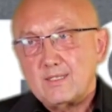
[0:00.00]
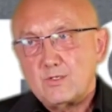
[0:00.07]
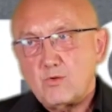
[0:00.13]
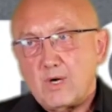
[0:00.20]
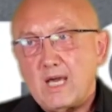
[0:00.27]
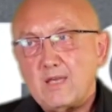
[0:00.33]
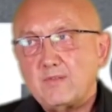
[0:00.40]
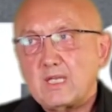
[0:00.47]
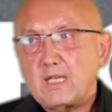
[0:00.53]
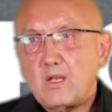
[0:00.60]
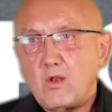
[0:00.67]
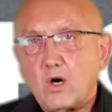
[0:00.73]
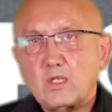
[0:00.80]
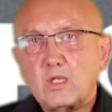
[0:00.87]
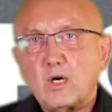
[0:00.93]

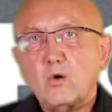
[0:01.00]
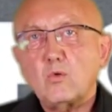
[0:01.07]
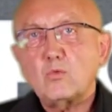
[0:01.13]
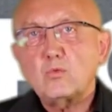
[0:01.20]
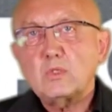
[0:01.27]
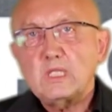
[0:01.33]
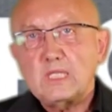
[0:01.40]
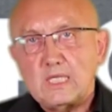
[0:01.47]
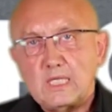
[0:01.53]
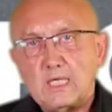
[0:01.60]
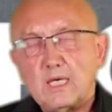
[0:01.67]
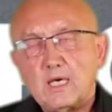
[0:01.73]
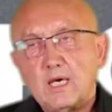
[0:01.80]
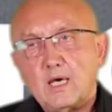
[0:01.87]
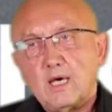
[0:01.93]
driving not only